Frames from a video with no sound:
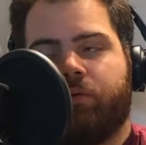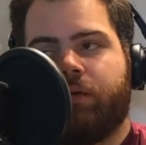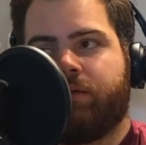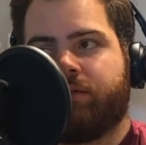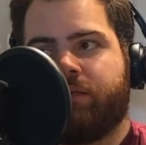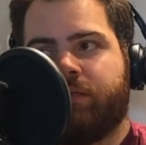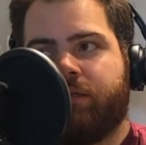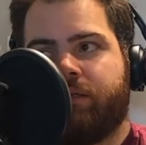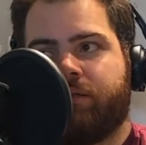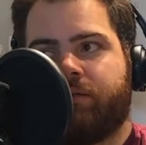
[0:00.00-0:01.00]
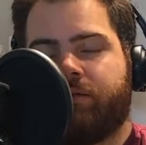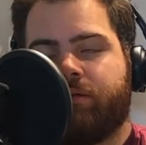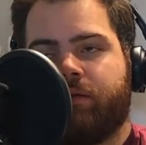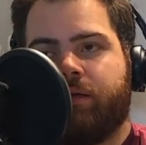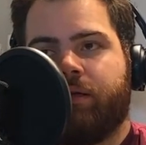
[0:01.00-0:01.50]
what I was thinking.
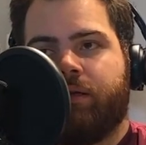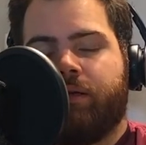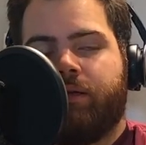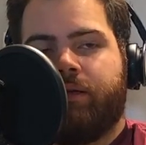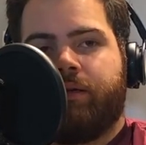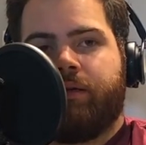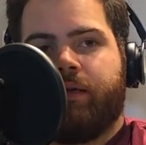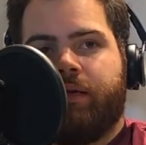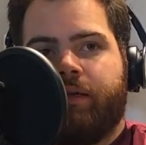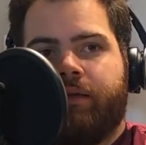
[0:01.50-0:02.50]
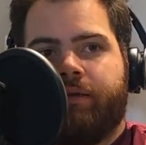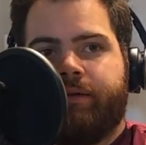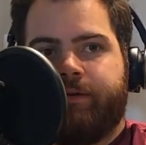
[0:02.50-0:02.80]
And